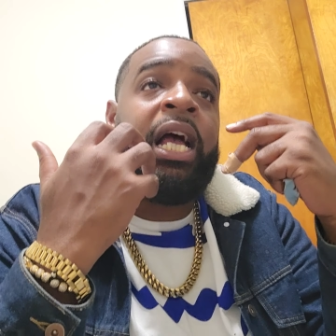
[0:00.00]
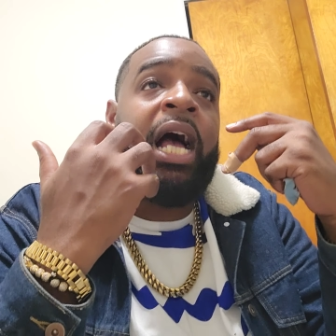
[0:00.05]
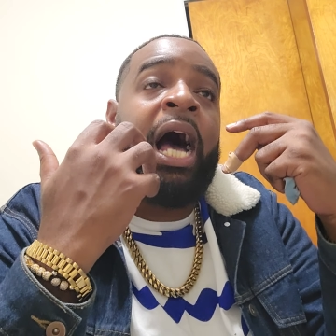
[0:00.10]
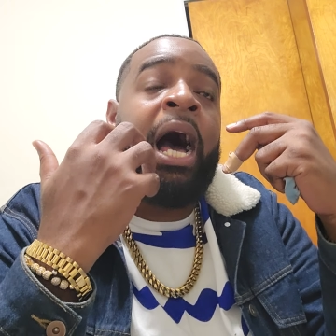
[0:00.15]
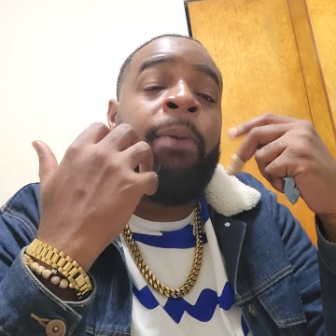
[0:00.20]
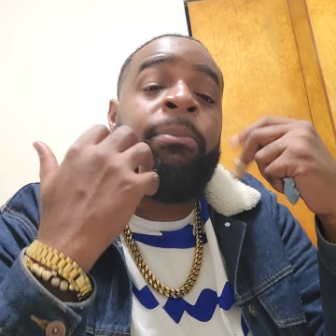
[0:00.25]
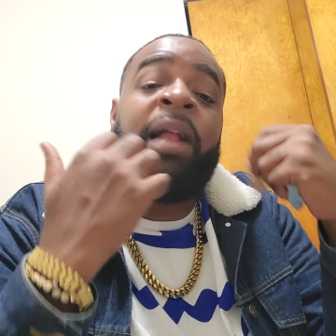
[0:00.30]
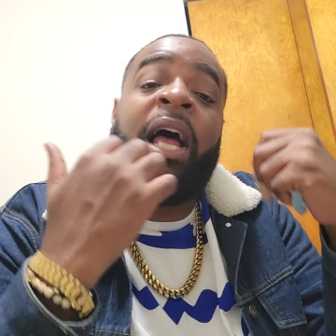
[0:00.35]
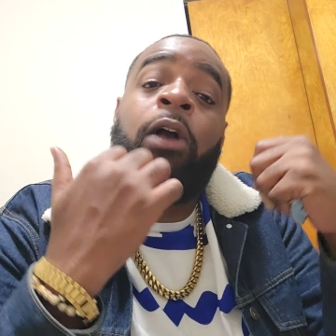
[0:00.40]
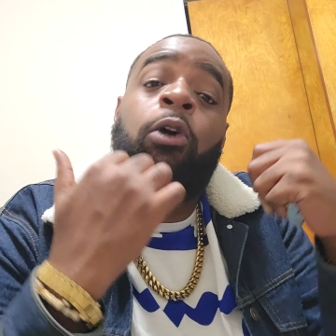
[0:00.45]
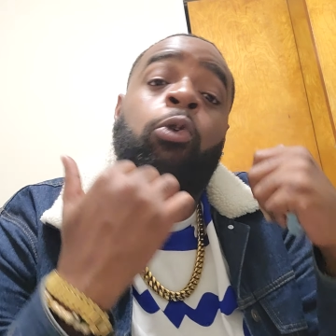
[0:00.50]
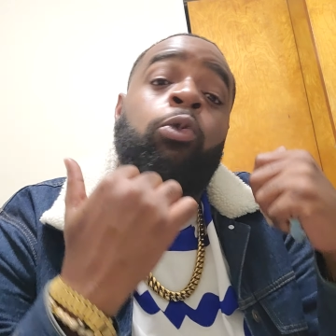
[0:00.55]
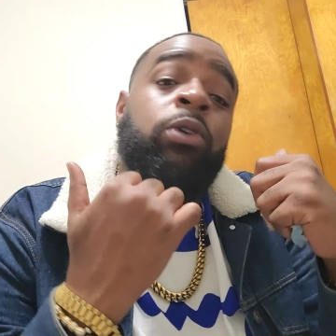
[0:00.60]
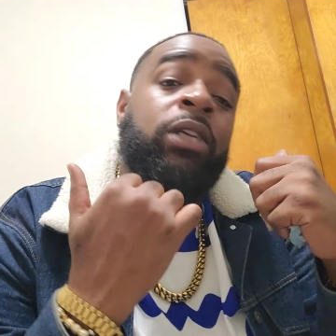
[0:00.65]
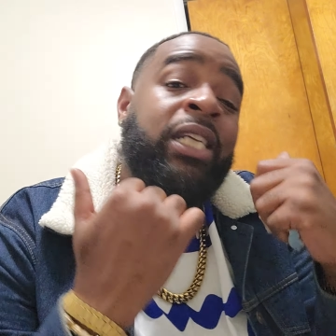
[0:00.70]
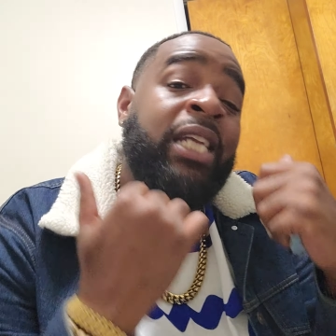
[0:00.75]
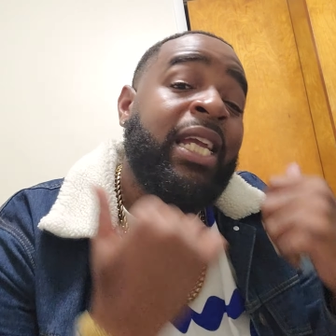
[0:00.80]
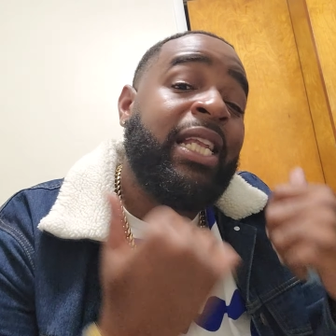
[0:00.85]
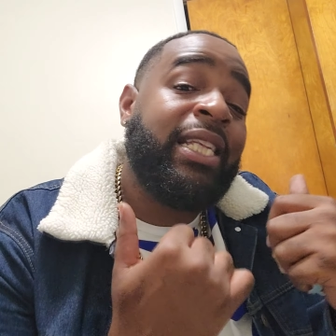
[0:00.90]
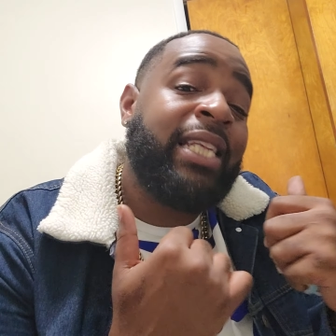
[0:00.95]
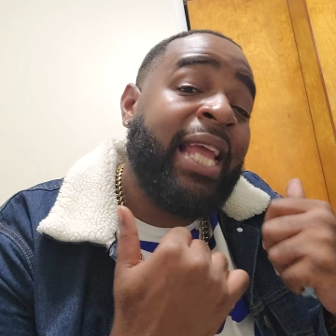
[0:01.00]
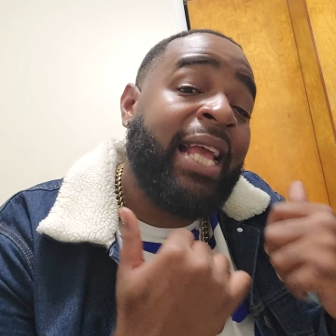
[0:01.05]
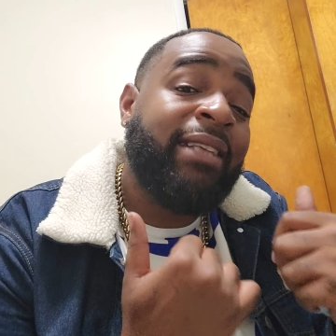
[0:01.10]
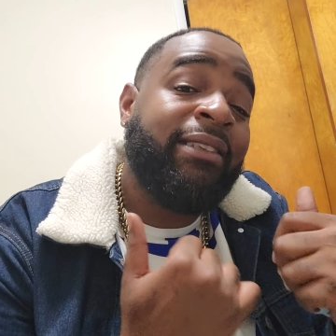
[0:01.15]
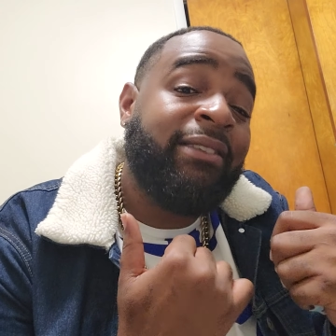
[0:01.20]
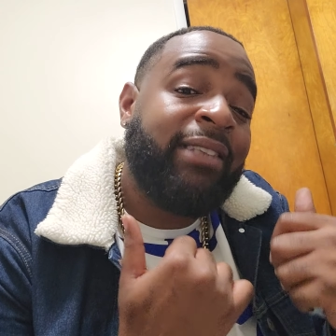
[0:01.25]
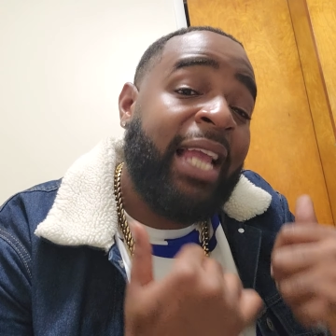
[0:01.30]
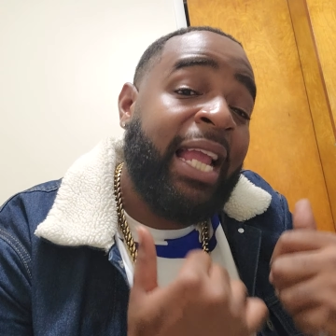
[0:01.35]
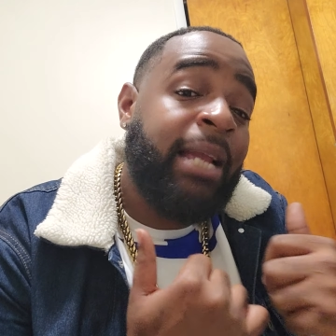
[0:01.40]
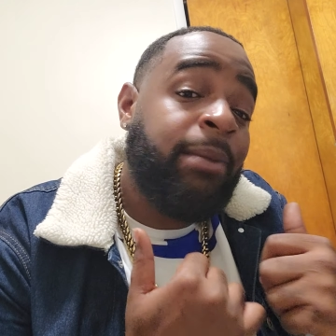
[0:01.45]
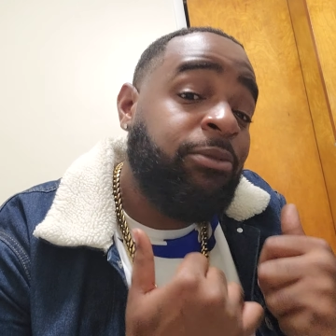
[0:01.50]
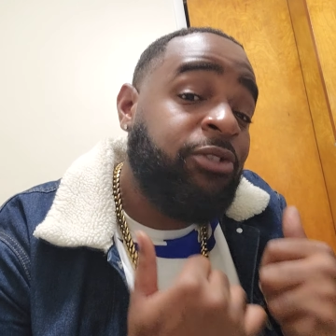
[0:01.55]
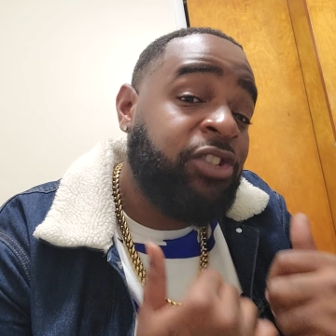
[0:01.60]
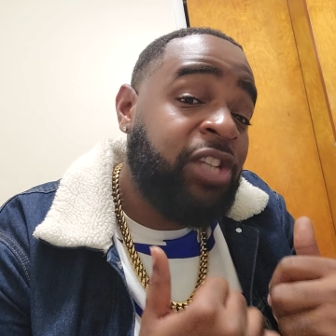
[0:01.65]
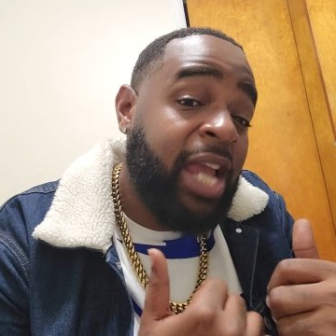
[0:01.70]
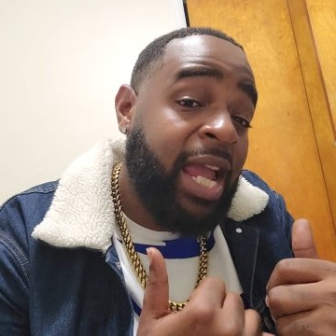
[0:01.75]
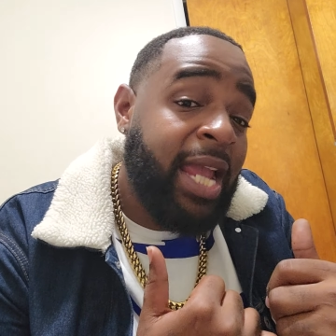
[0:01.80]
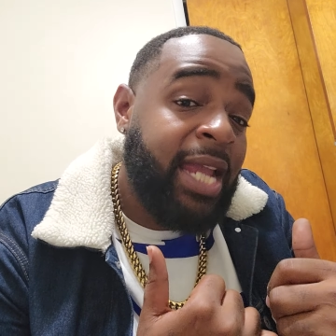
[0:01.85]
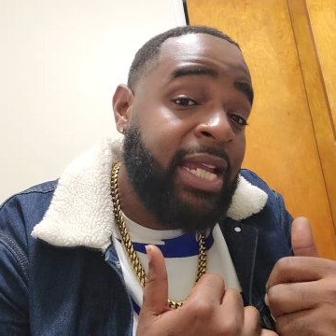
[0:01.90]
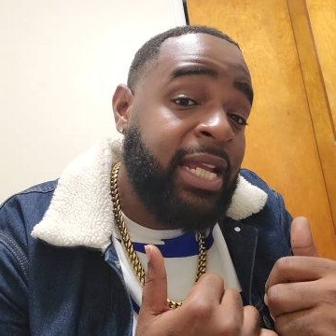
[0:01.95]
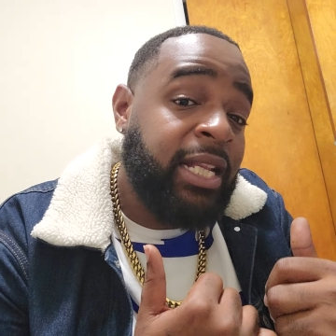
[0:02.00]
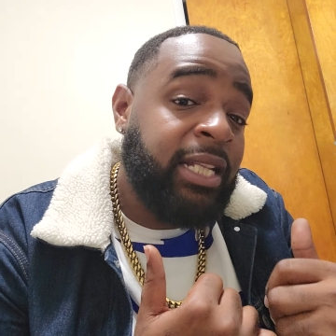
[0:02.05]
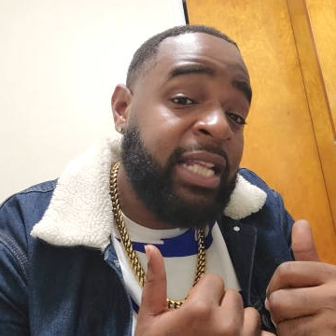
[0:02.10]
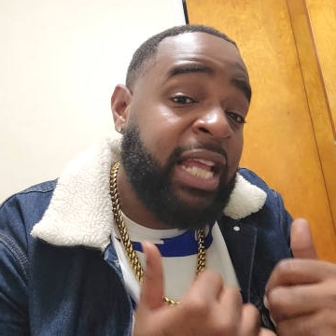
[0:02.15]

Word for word: I'm not going to get that same Jay